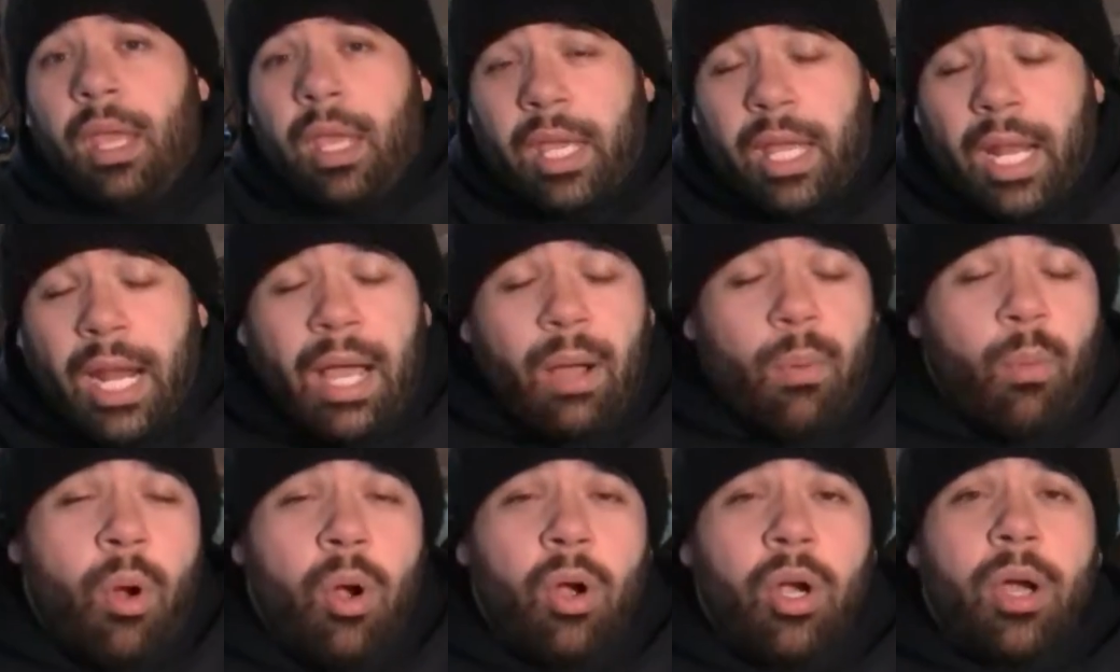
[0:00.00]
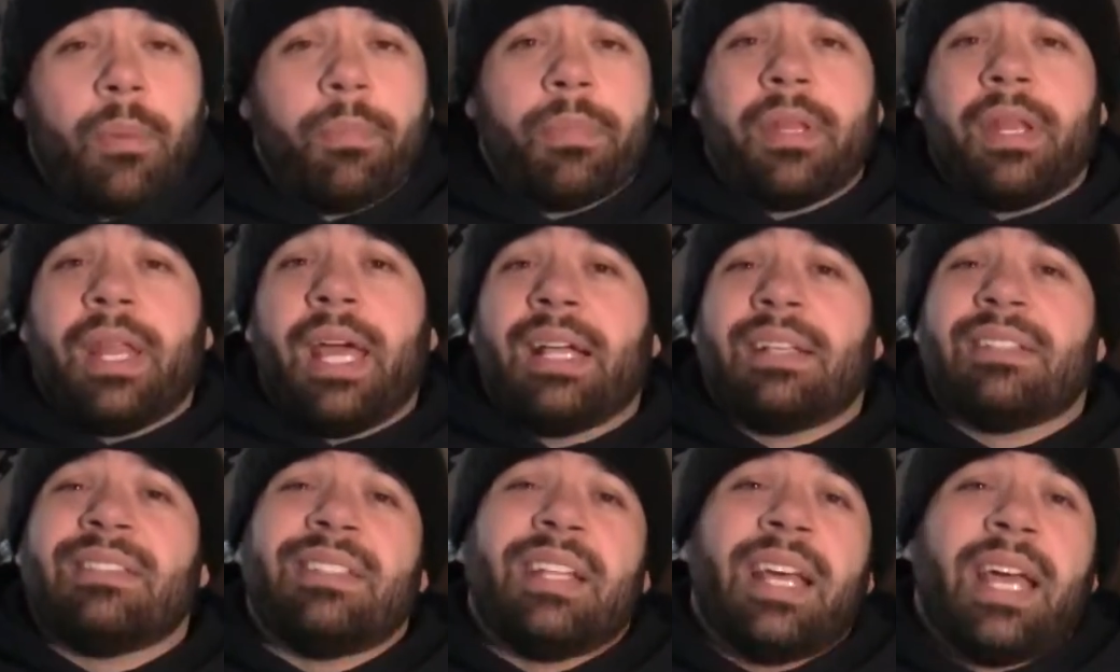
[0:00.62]
And I woke up the
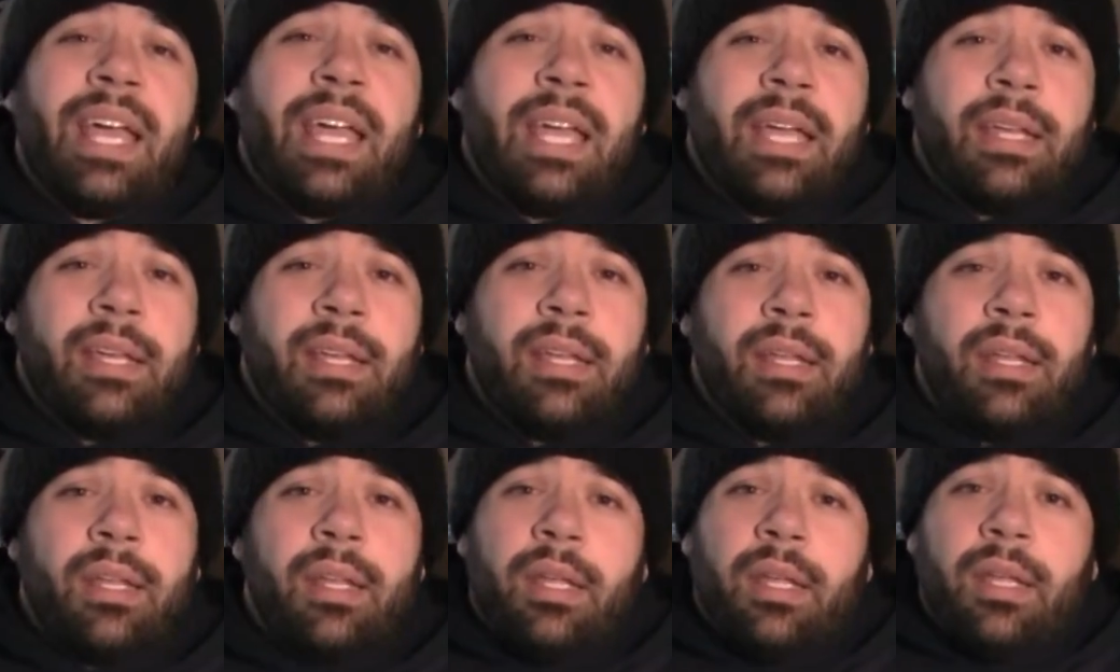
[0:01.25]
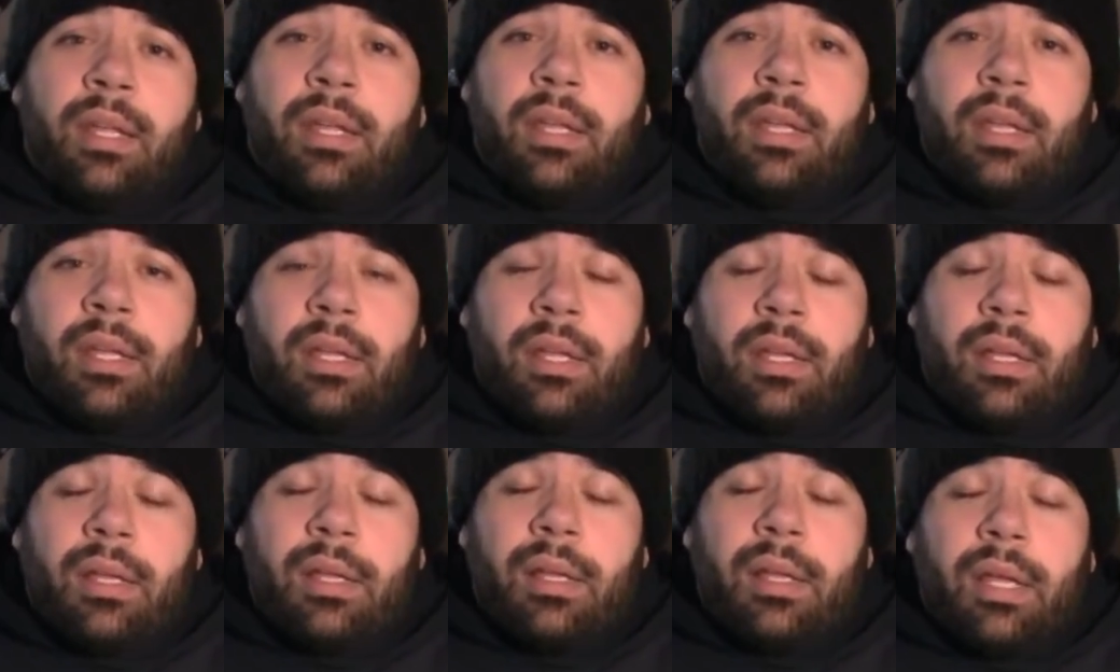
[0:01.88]
next day,
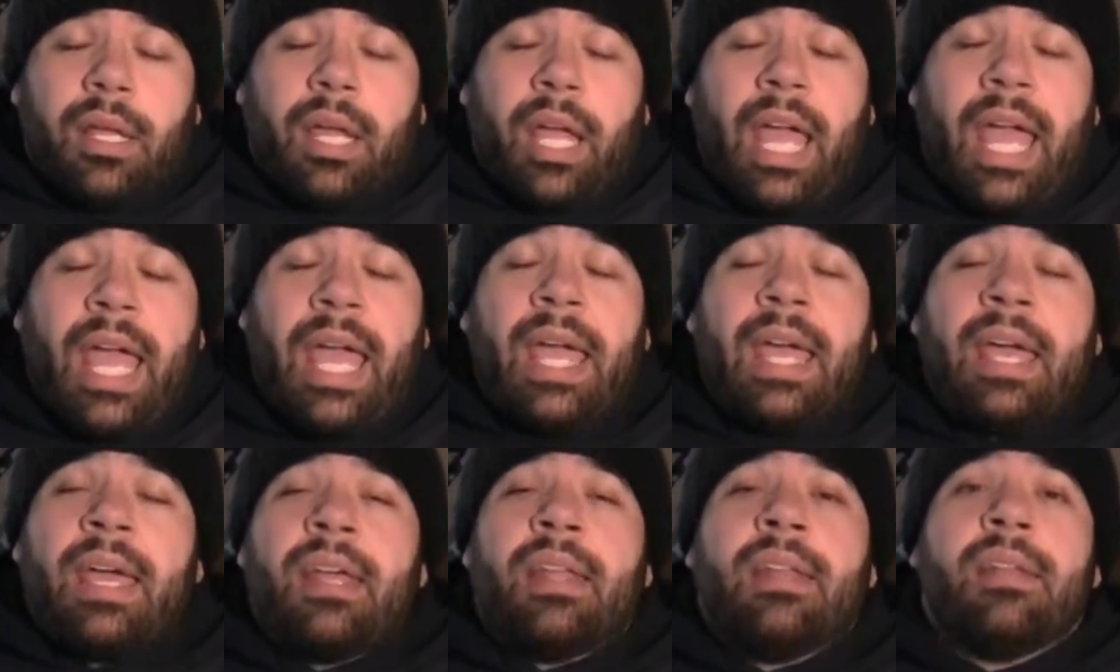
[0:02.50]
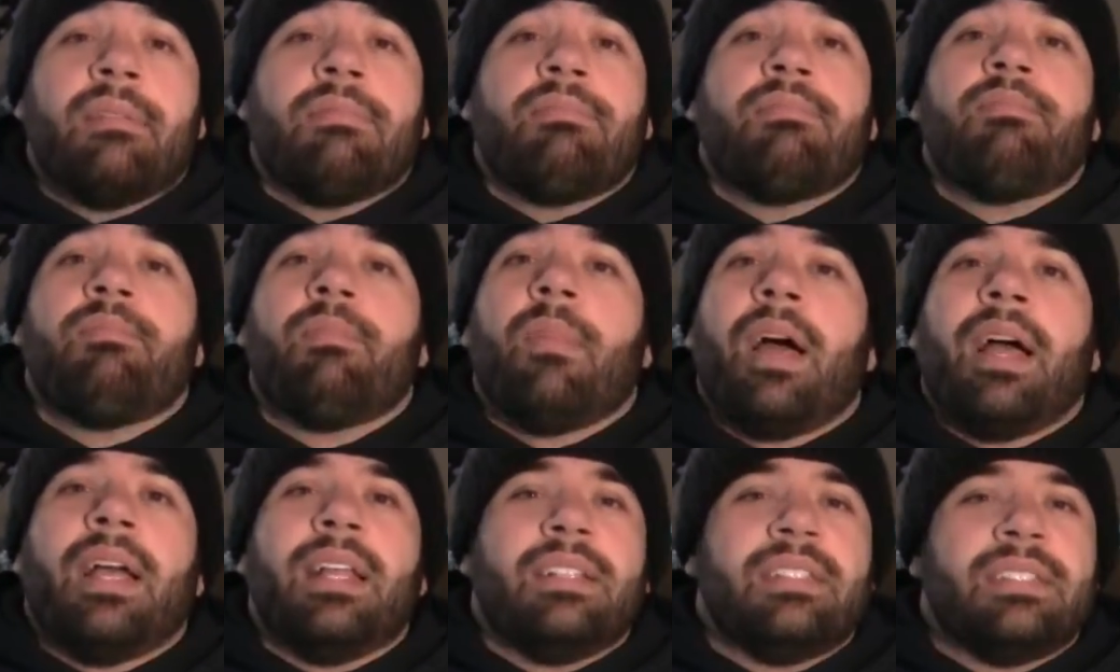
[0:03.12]
and
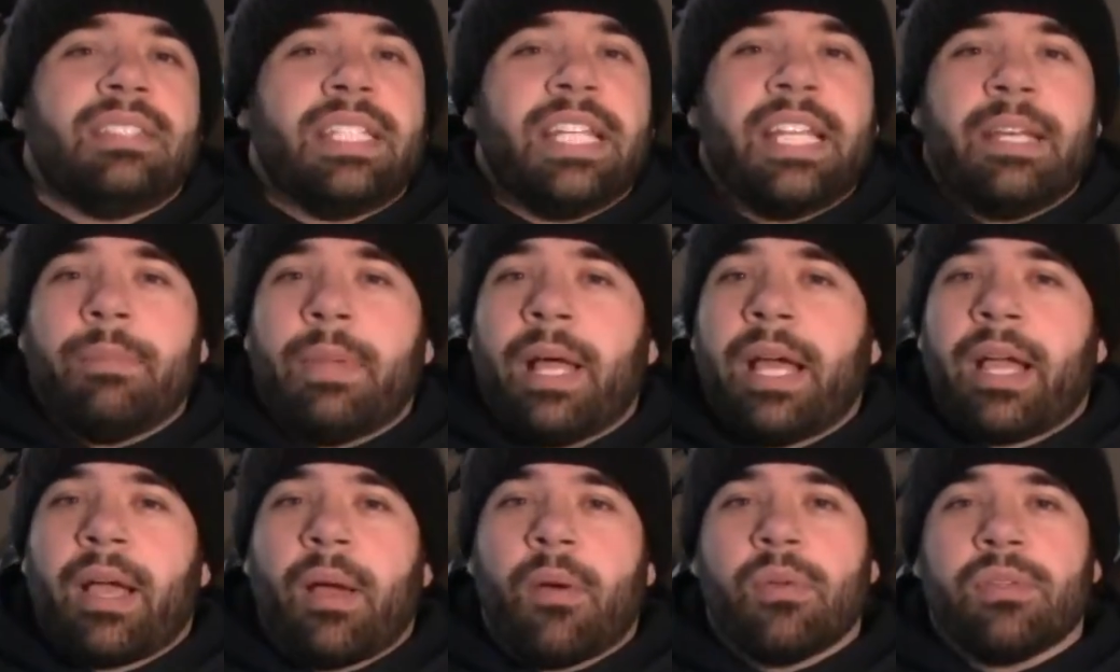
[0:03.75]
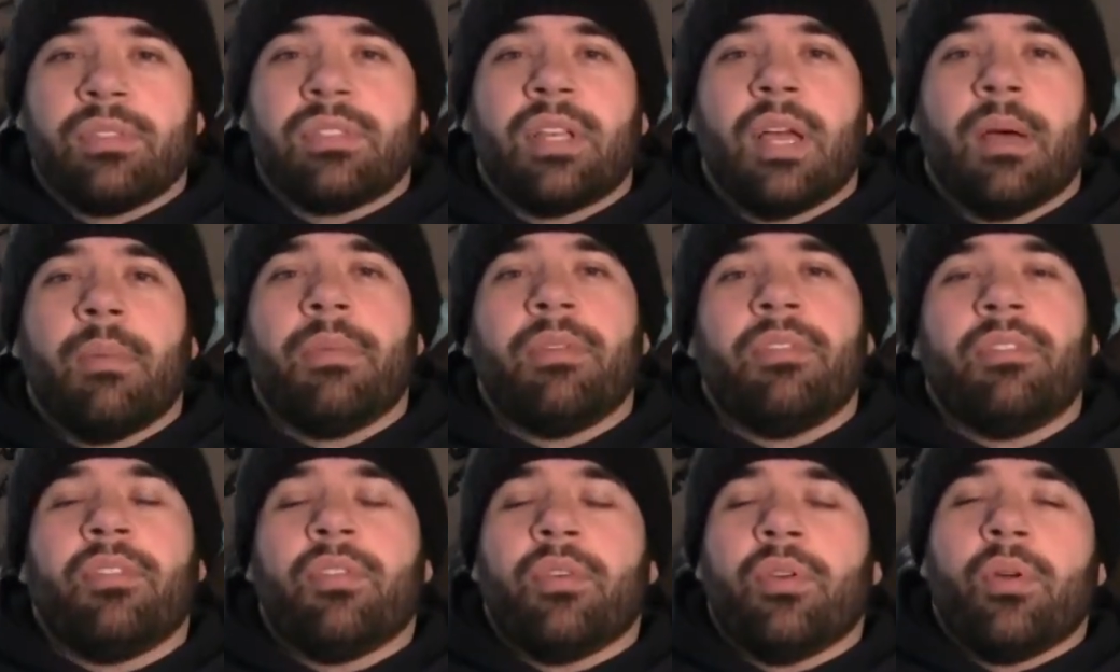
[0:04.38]
it seemed like I was
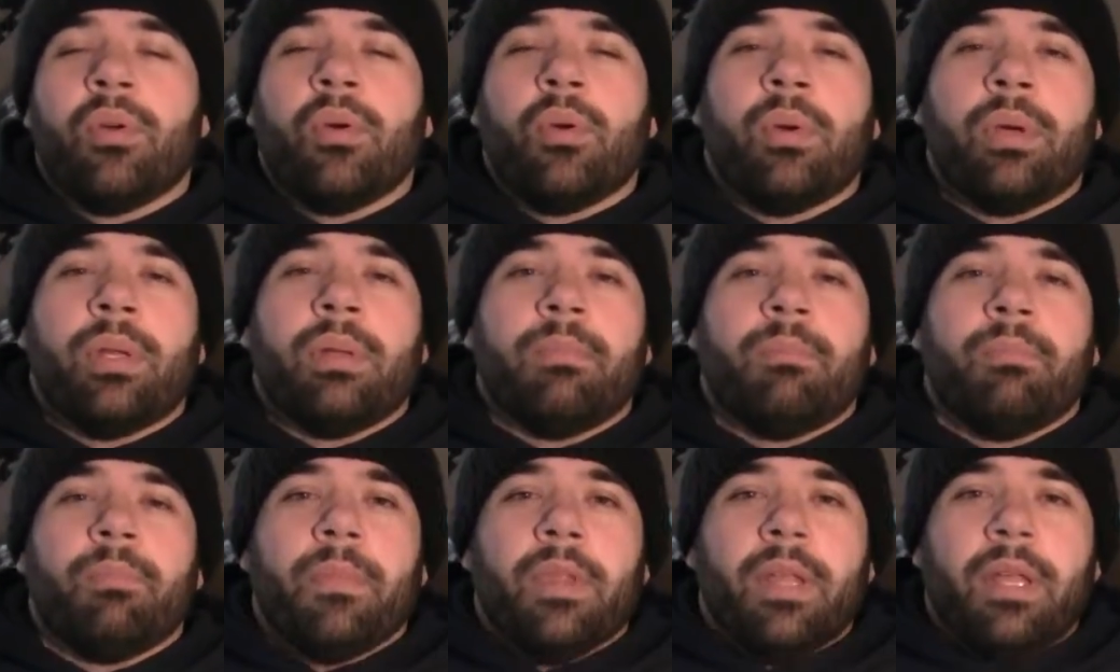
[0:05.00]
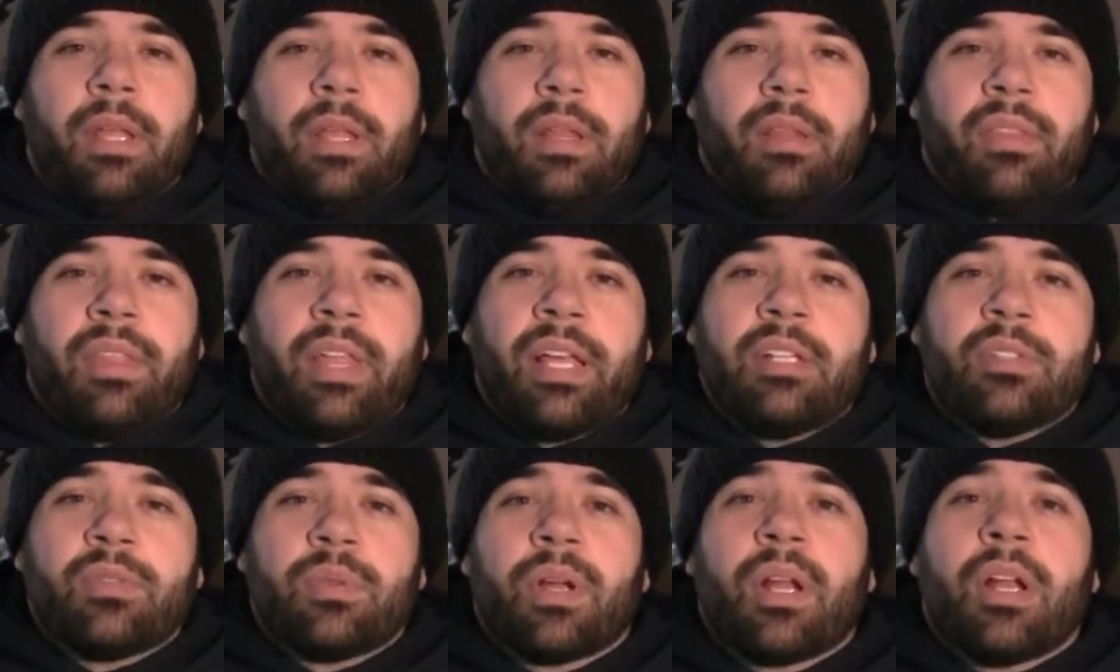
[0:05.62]
coming to and
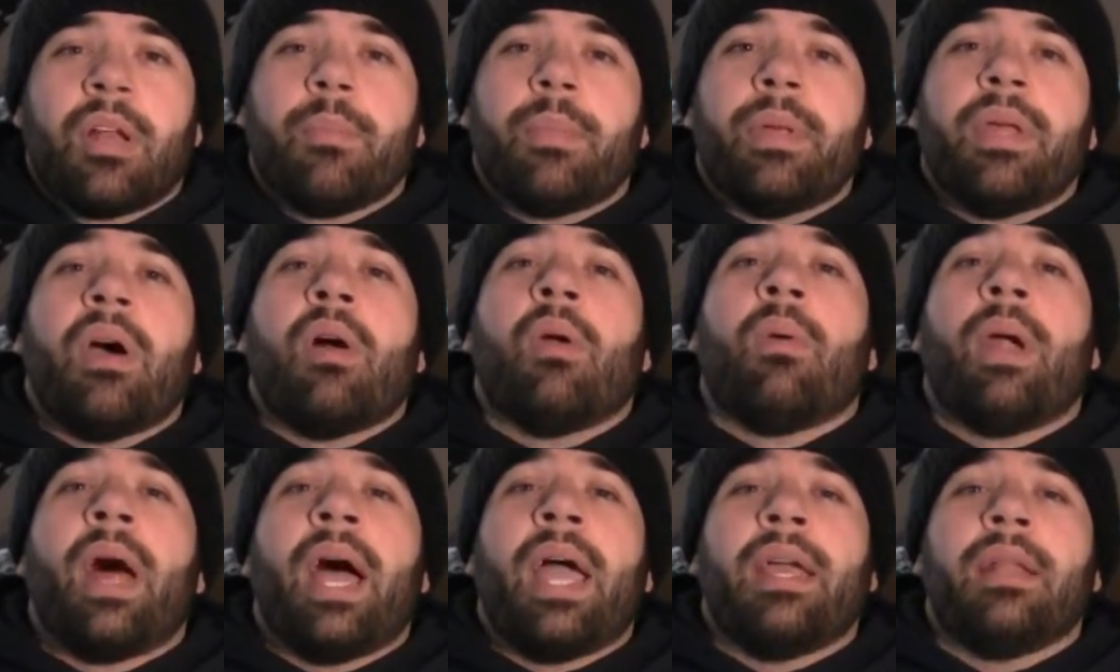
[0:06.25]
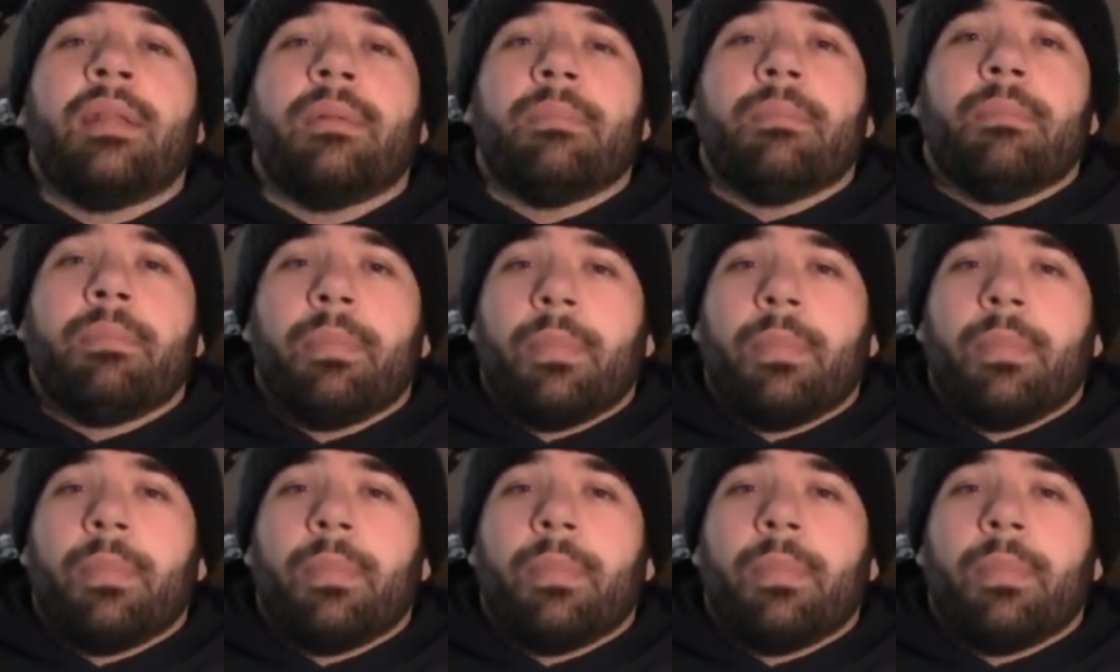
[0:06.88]
things were going to be alright.